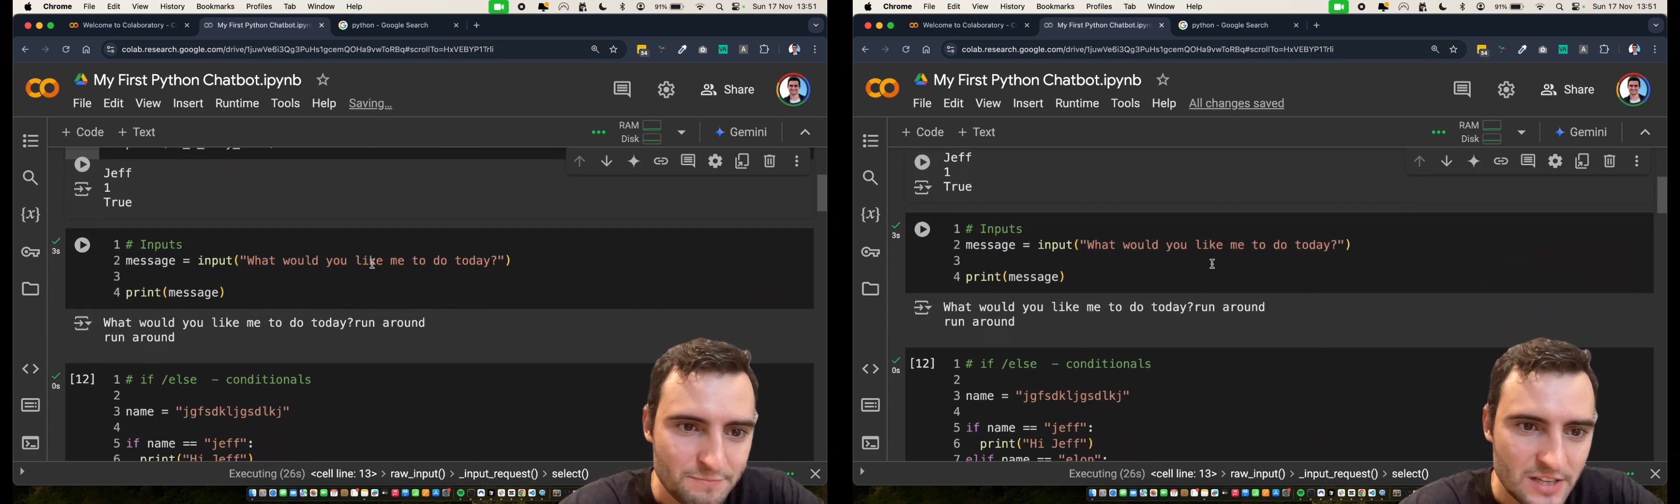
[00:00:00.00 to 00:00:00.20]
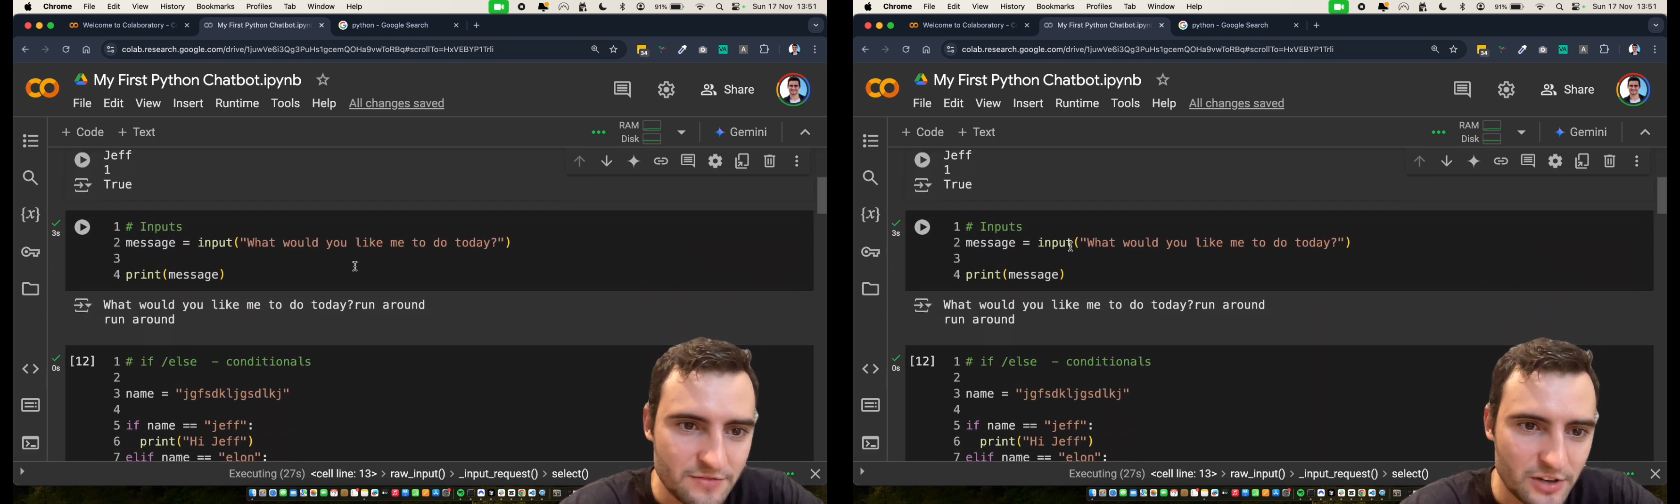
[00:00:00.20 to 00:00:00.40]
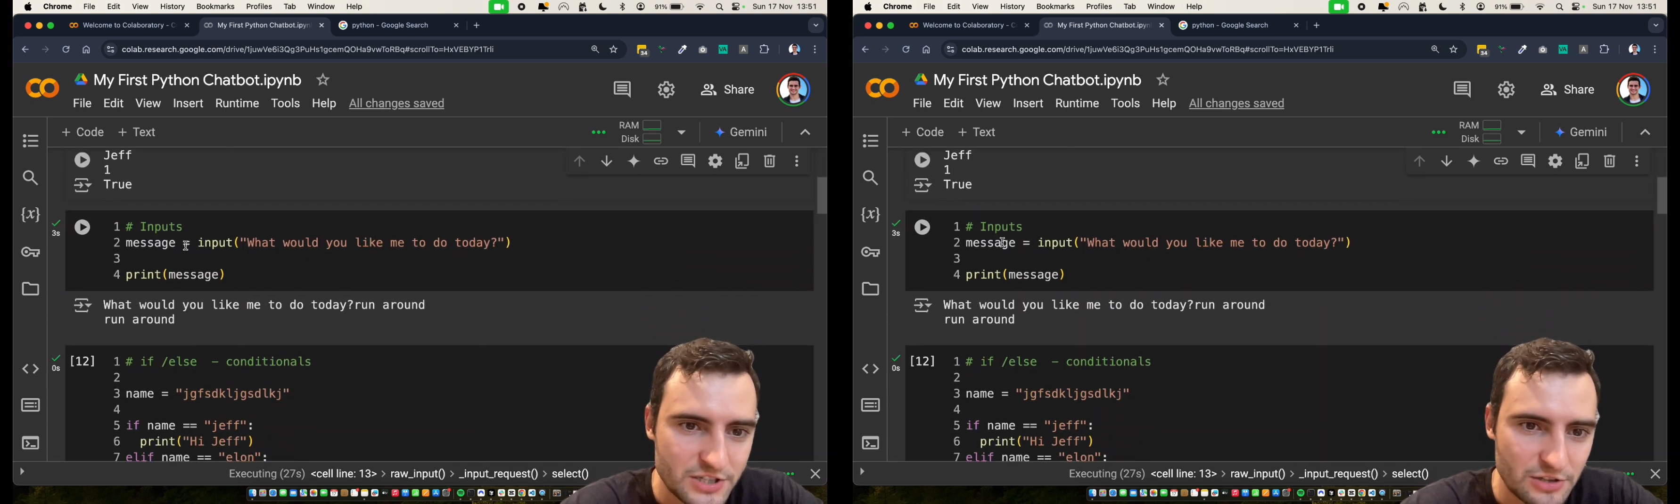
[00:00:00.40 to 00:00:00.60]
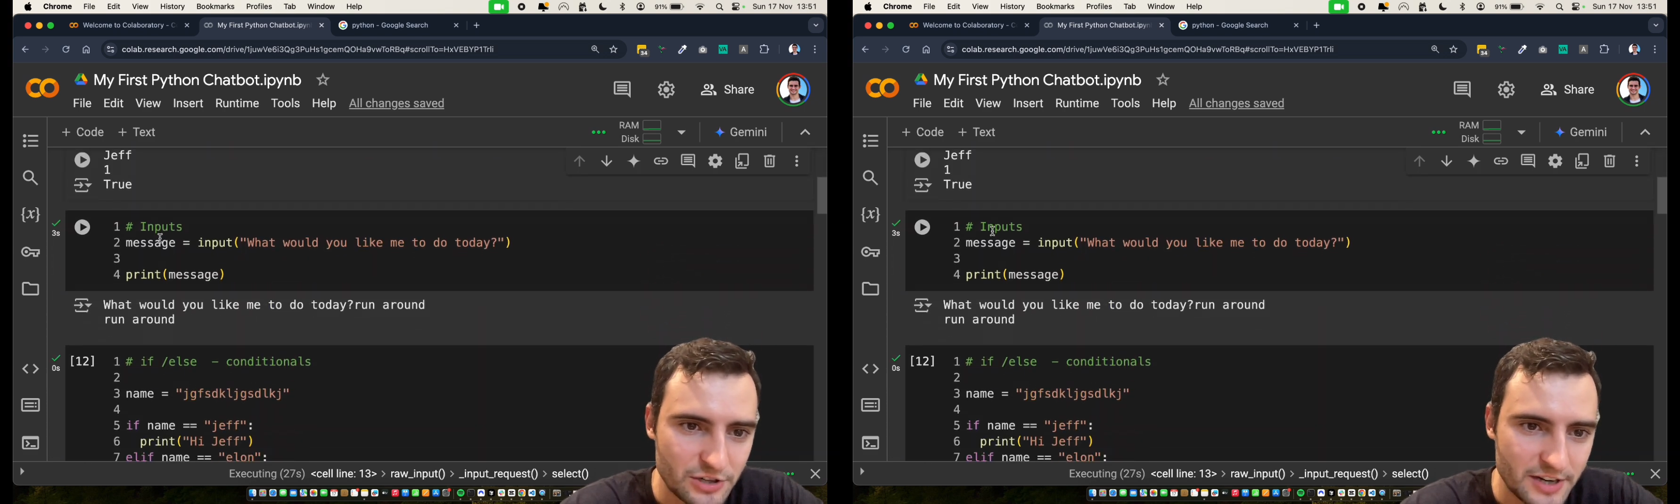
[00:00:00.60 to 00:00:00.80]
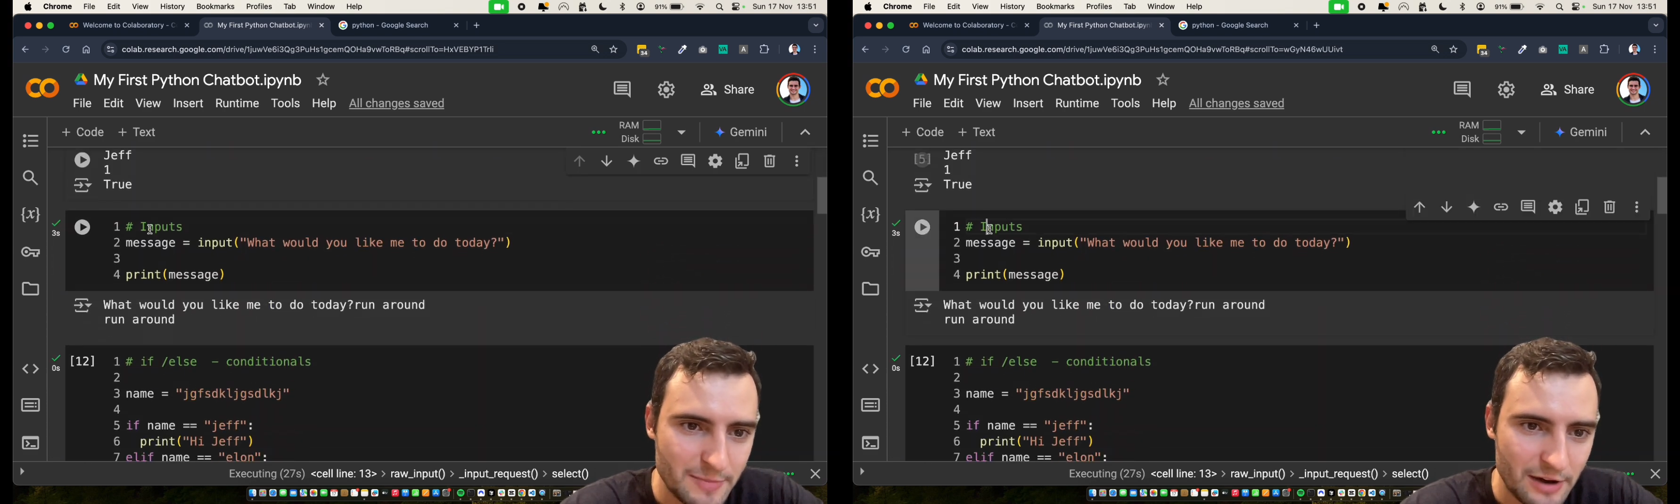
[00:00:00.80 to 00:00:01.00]
You've also
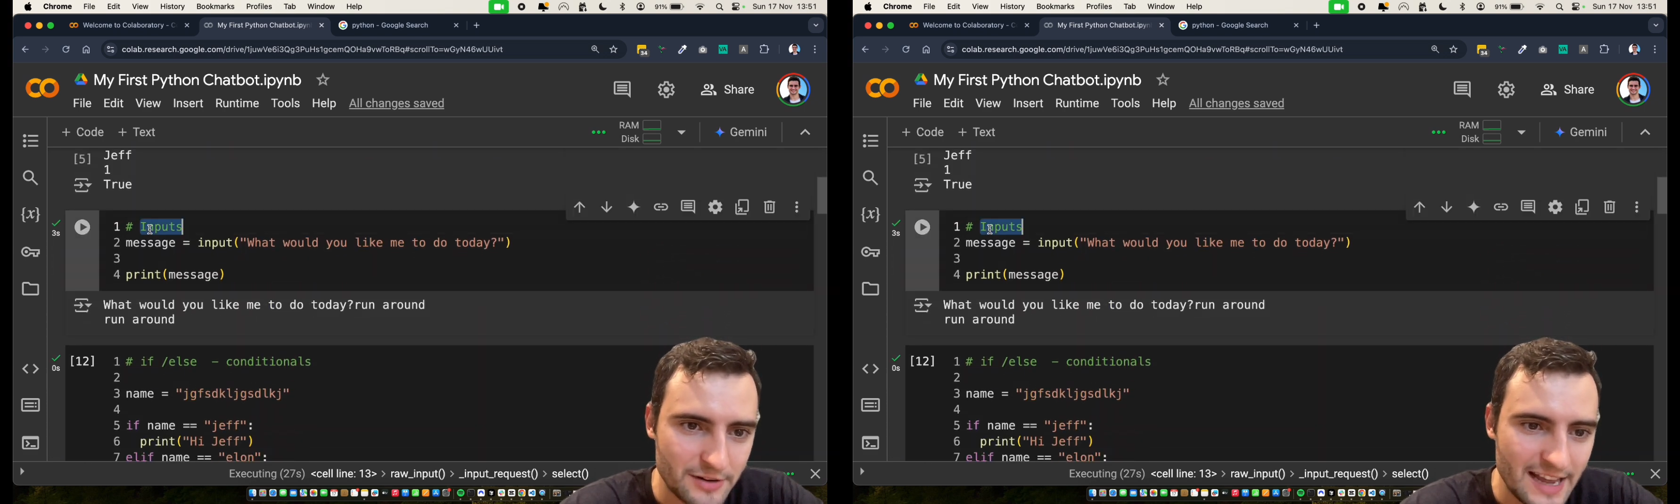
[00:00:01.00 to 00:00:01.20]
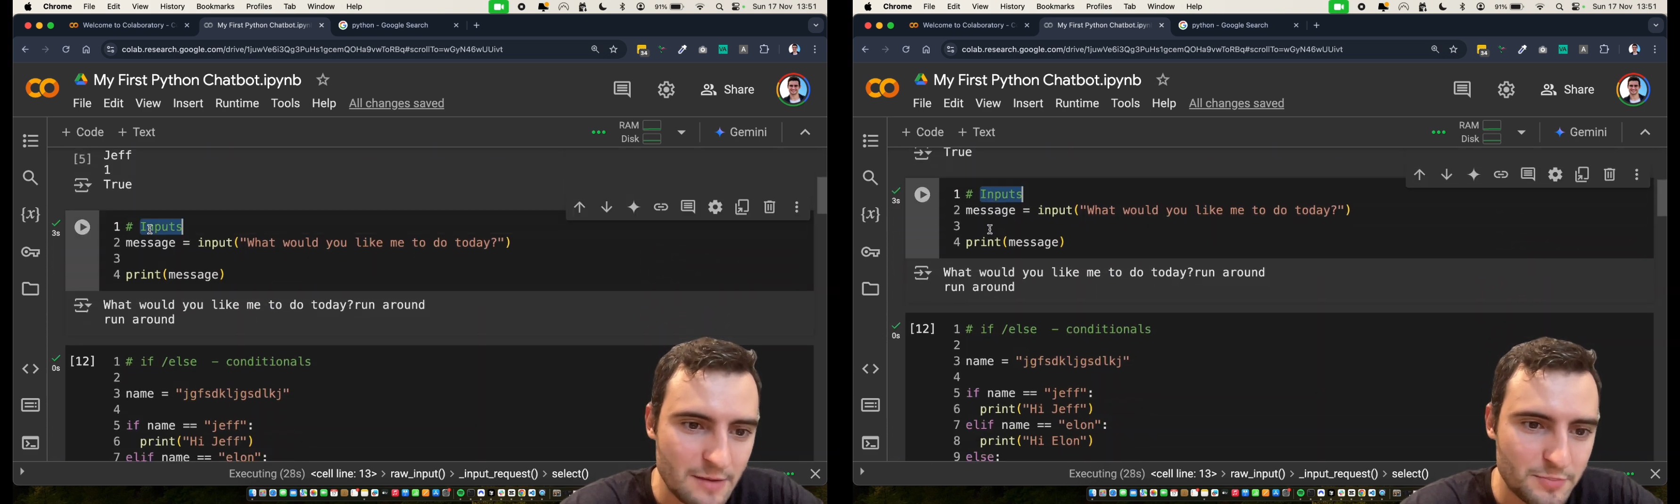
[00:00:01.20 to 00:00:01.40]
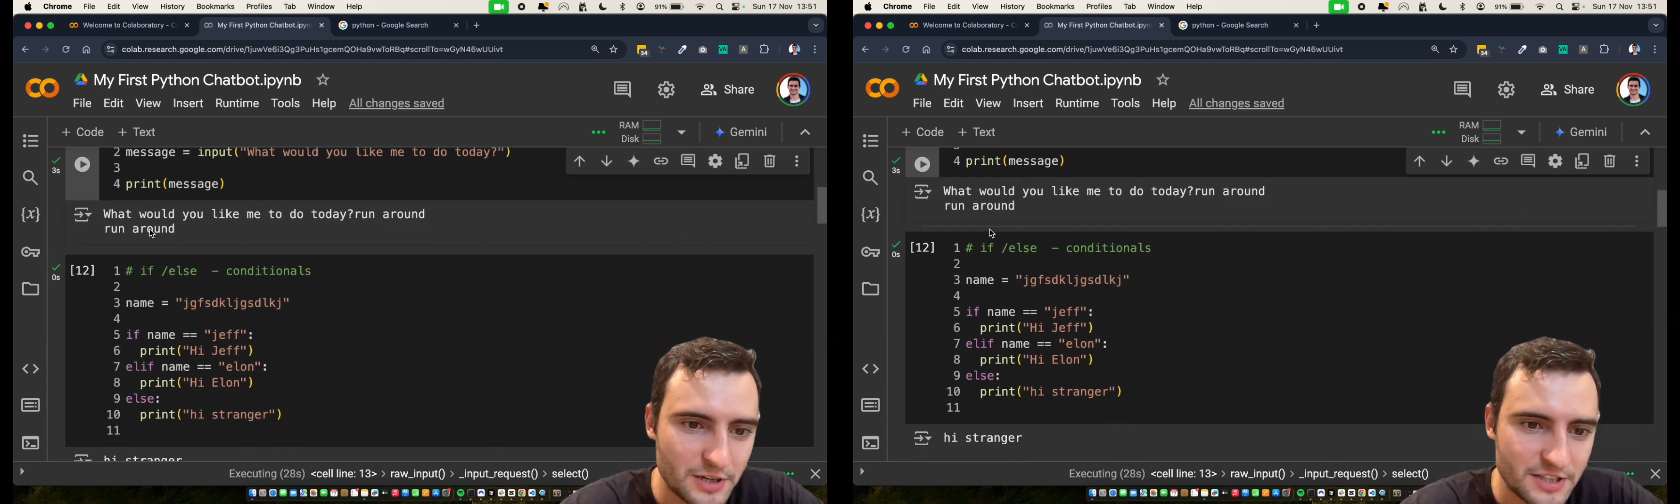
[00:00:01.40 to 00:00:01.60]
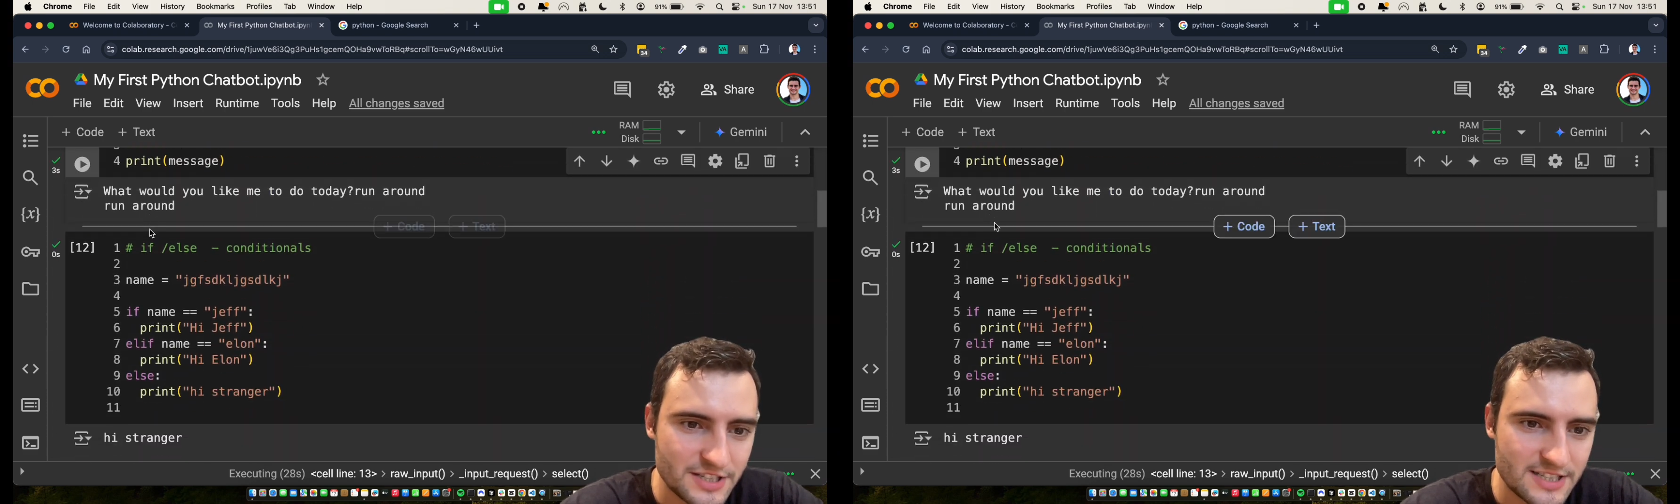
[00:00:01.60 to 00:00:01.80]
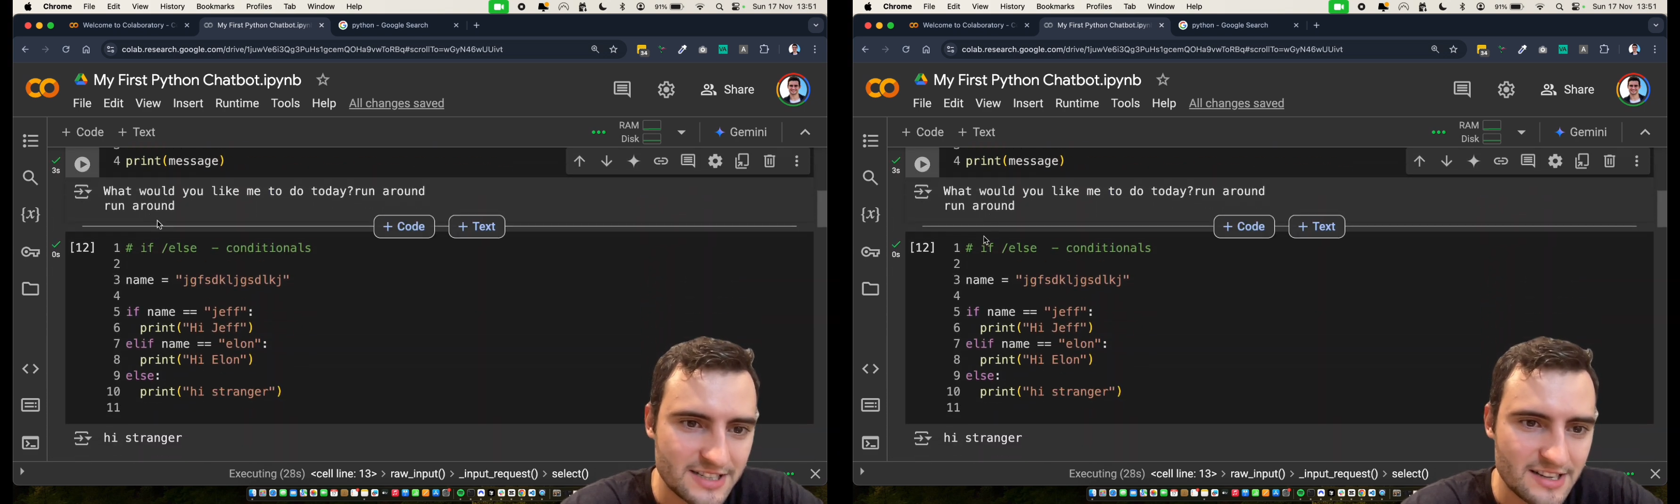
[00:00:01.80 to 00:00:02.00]
learned about
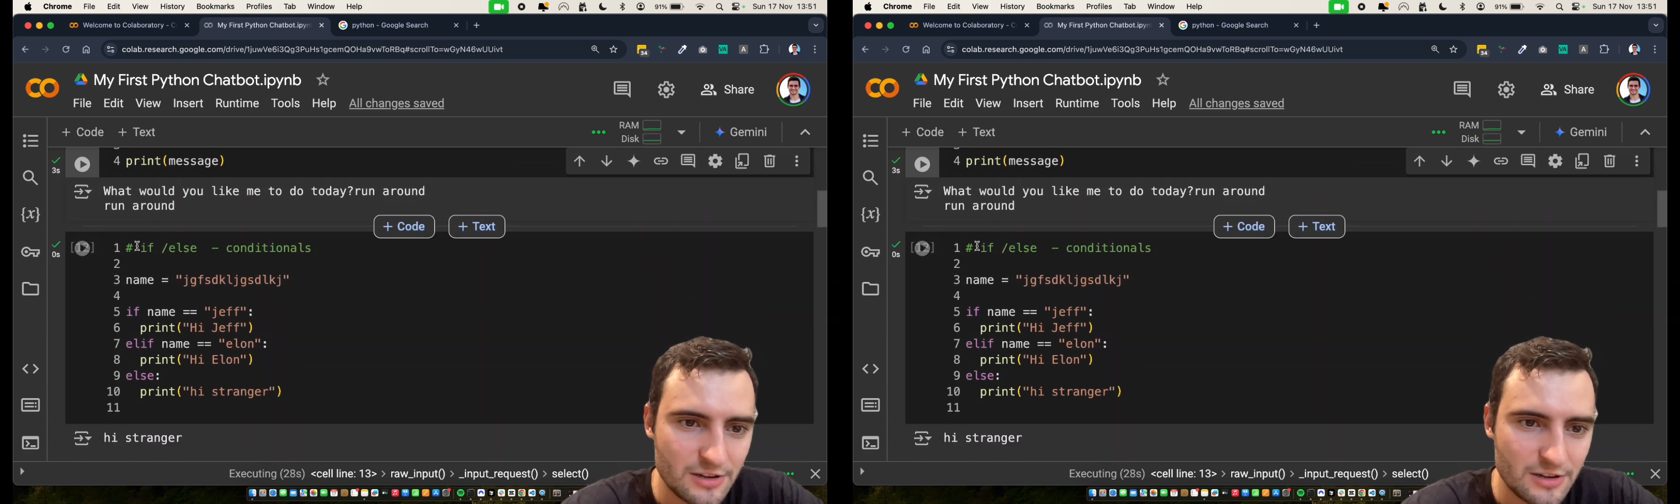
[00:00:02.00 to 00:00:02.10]
inputs.